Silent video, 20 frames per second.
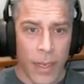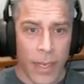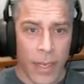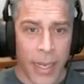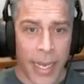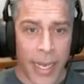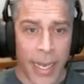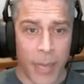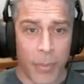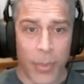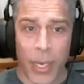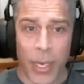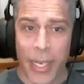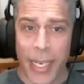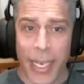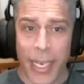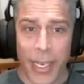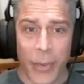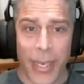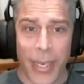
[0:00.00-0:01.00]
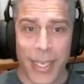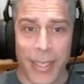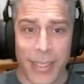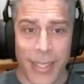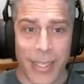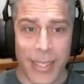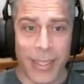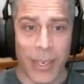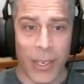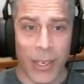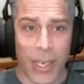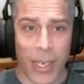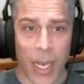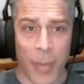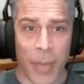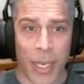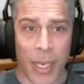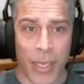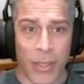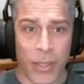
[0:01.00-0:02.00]
Yeah, predicated weaknesses are
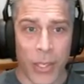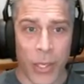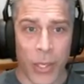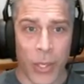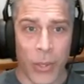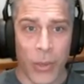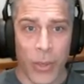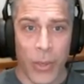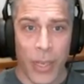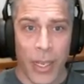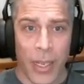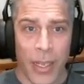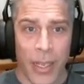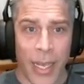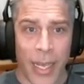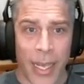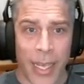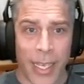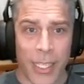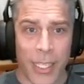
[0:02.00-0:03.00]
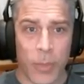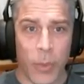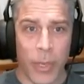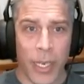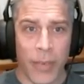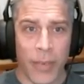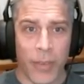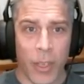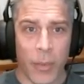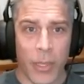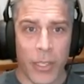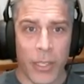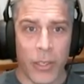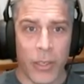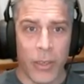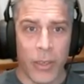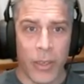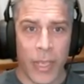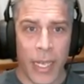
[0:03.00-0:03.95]
coming, so exploiting vulnerability